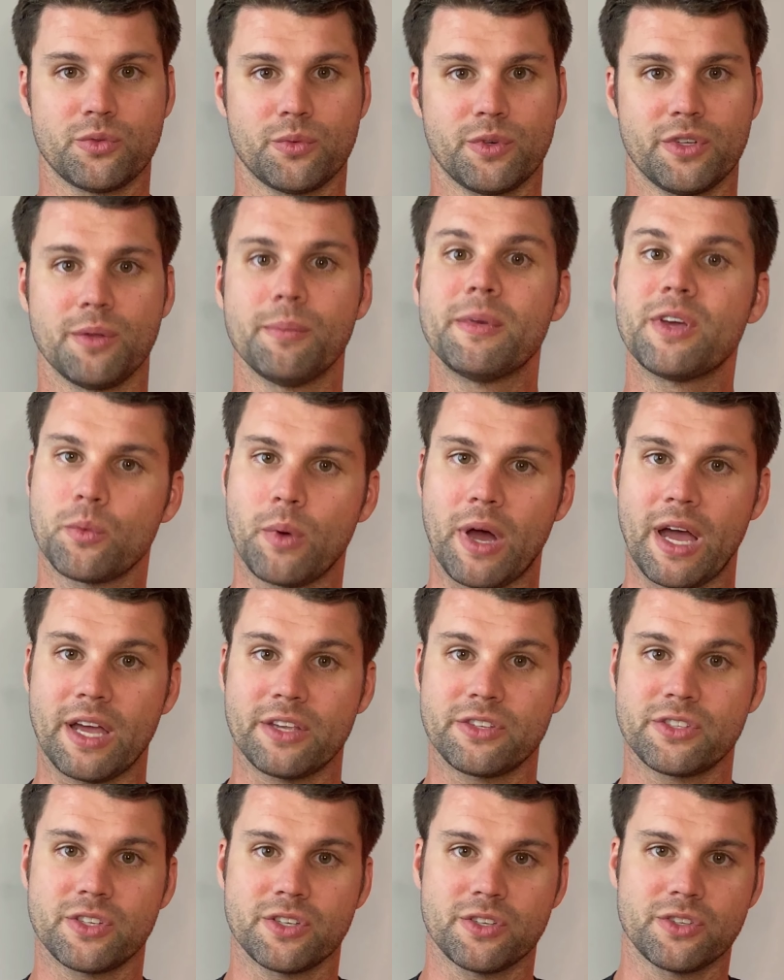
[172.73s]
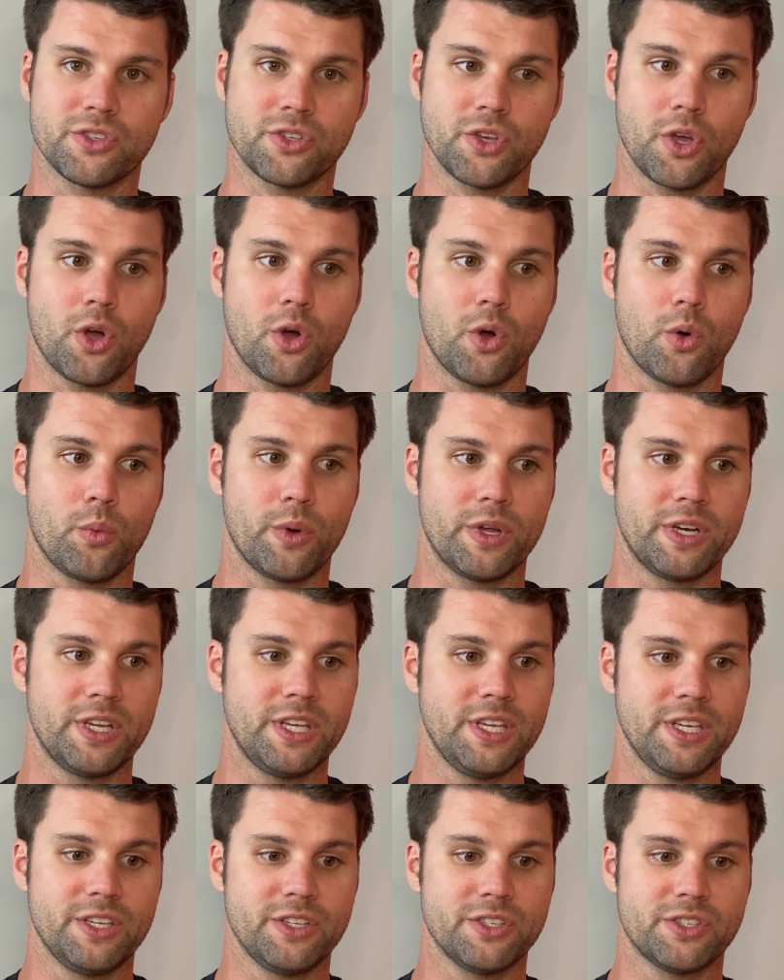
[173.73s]
We're in the Midwest, so when
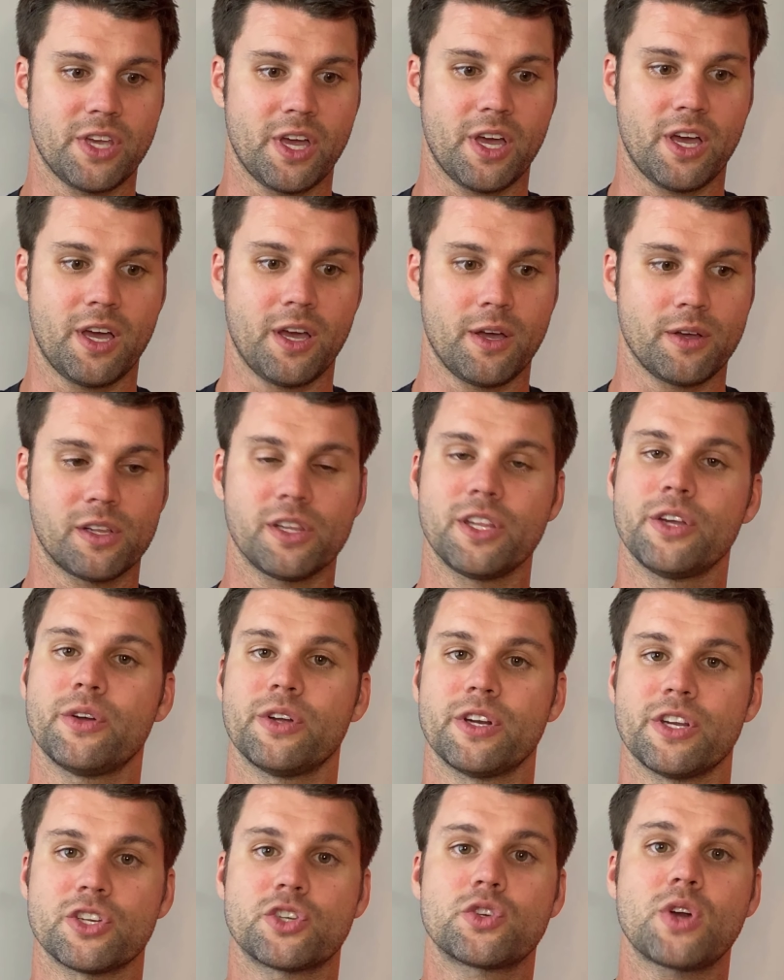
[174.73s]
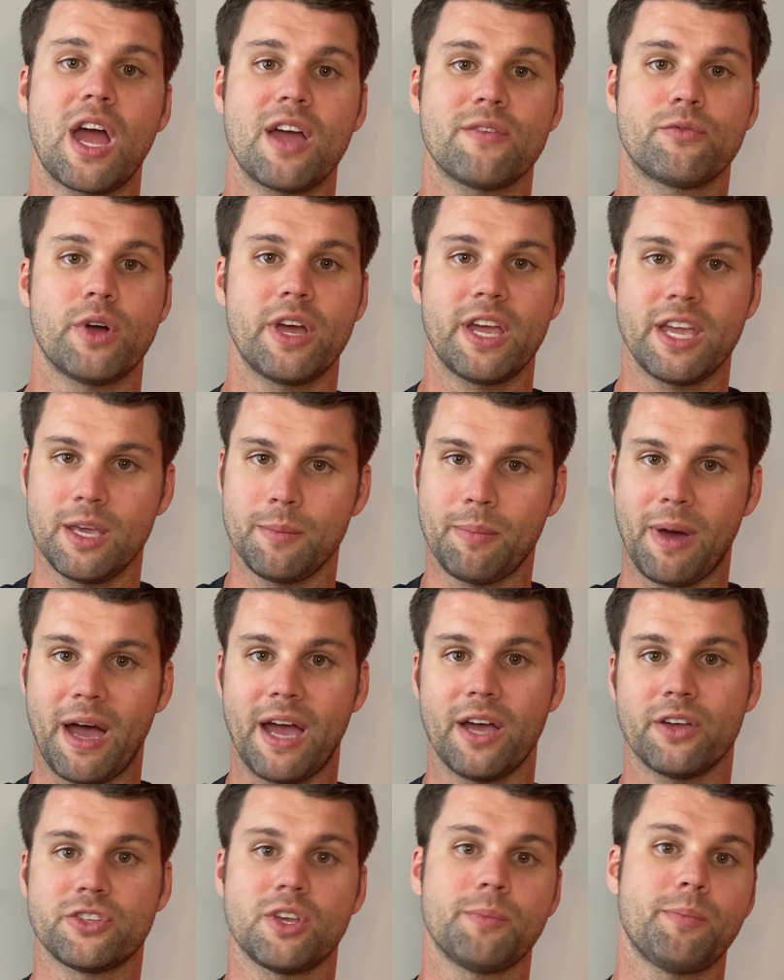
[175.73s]
he's clearing his driveway, he
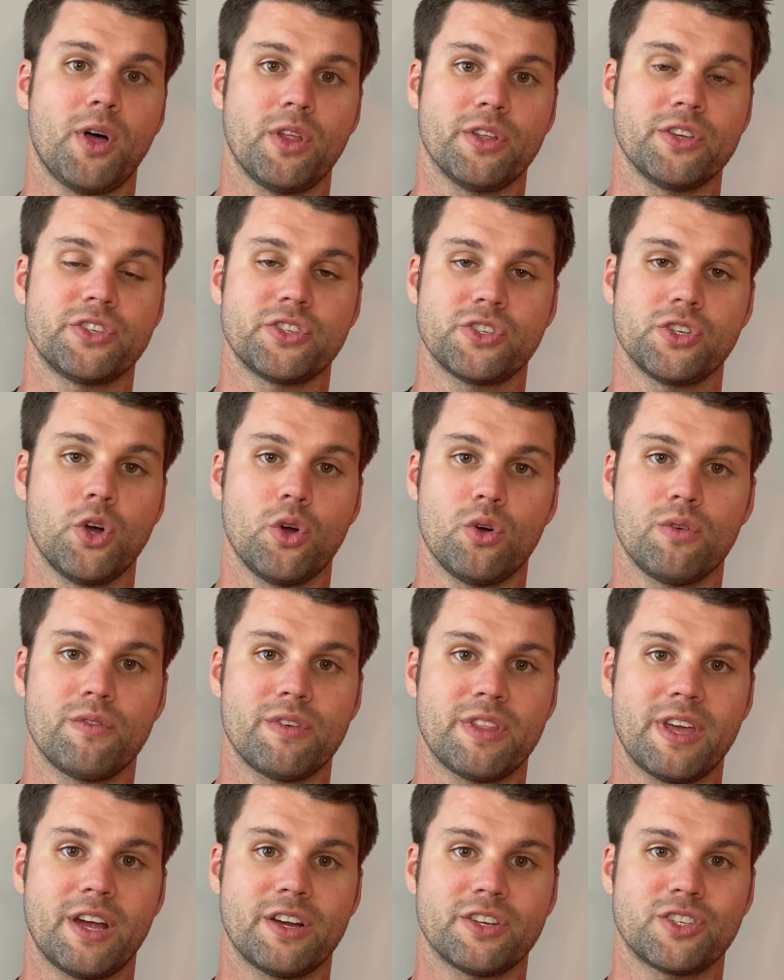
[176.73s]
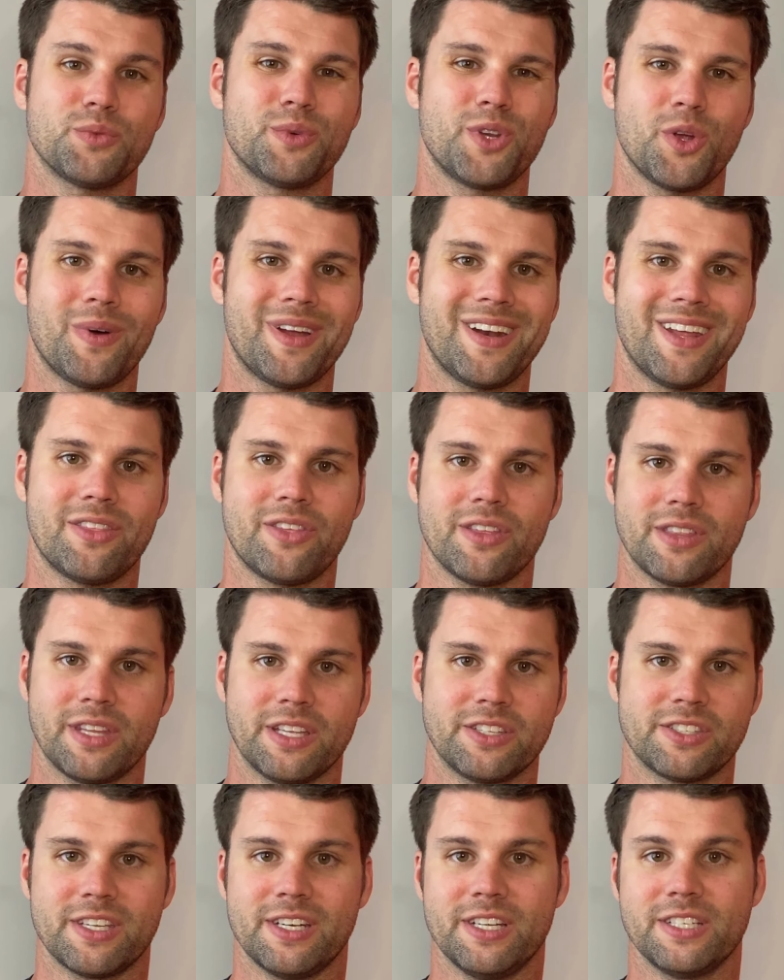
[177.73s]
piles up all his snow over there, so we don't want anything
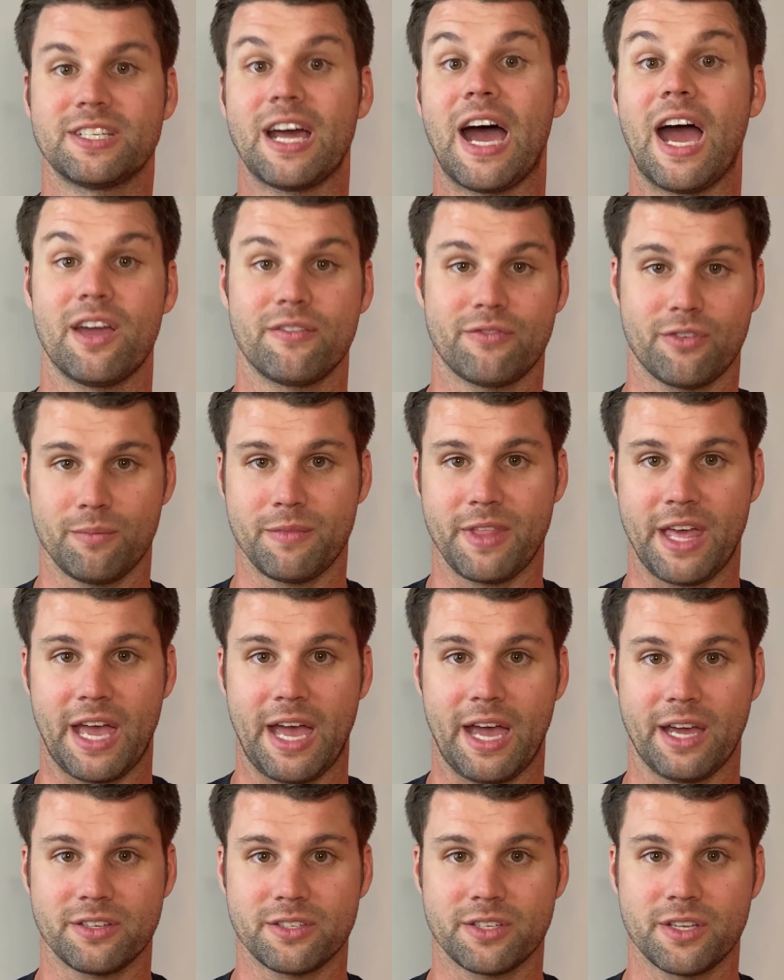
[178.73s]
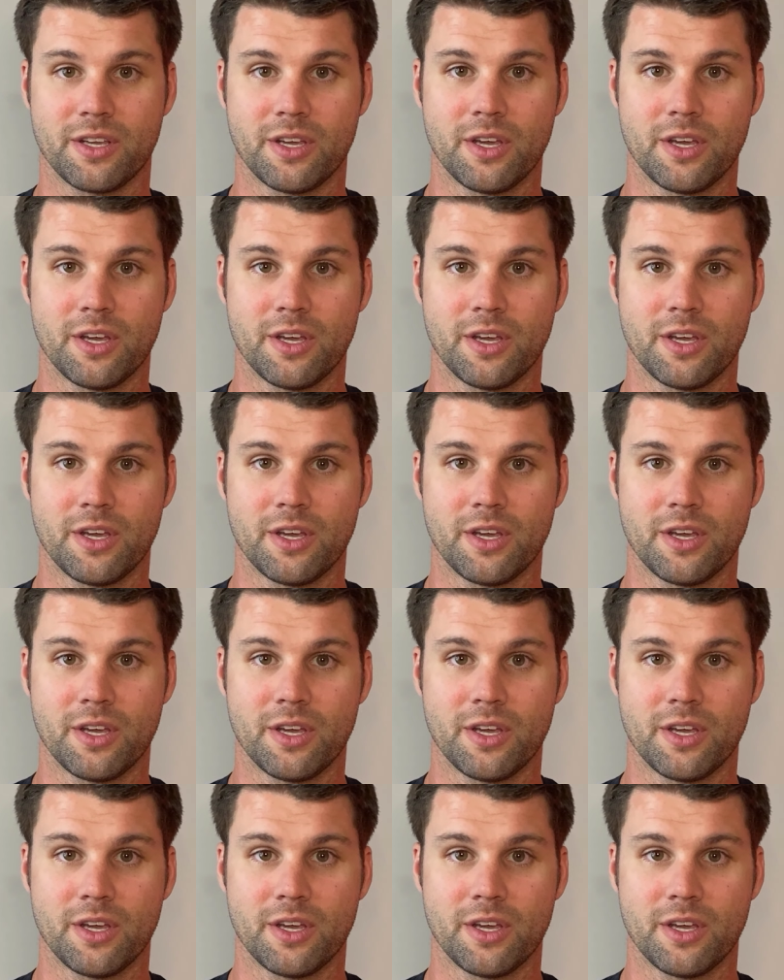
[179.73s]
that's going to die from that.